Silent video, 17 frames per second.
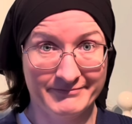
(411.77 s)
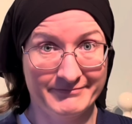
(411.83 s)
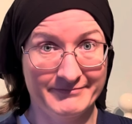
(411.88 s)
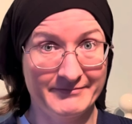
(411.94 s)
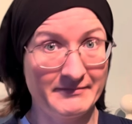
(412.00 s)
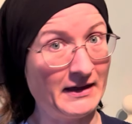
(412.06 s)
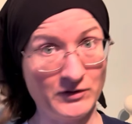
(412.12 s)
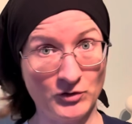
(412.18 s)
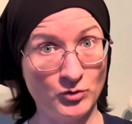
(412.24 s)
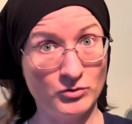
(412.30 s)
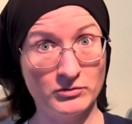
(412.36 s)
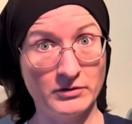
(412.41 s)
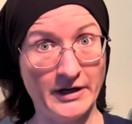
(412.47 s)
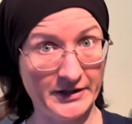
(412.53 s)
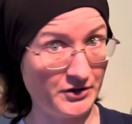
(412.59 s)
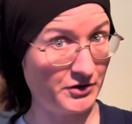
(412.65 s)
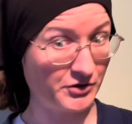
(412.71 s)
that's all,
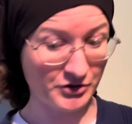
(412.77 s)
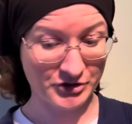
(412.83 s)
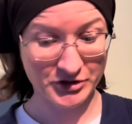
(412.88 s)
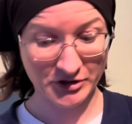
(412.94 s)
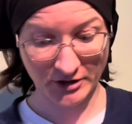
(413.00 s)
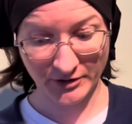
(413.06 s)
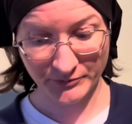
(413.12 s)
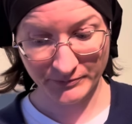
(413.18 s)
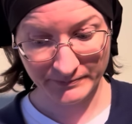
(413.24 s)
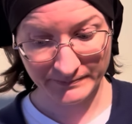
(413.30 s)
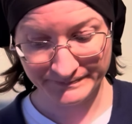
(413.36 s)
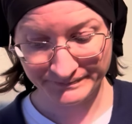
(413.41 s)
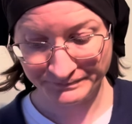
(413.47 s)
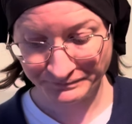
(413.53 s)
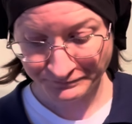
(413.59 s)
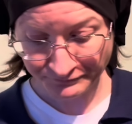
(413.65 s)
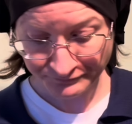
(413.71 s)
and you're good to go.
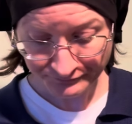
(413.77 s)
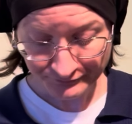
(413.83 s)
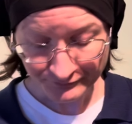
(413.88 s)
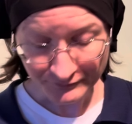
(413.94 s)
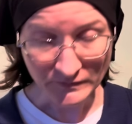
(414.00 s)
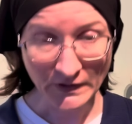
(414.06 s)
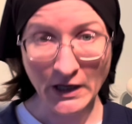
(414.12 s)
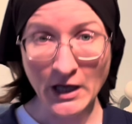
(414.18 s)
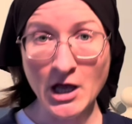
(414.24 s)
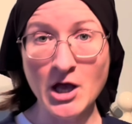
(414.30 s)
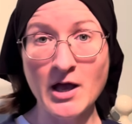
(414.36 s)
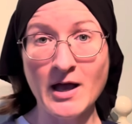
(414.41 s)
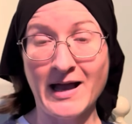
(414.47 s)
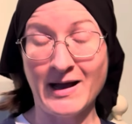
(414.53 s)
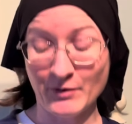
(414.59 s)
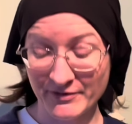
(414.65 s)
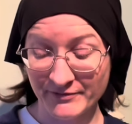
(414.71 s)

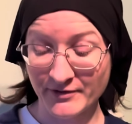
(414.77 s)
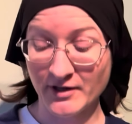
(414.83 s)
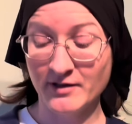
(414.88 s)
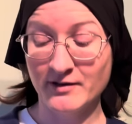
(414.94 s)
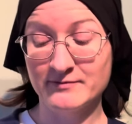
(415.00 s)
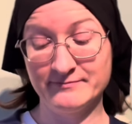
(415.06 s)
However,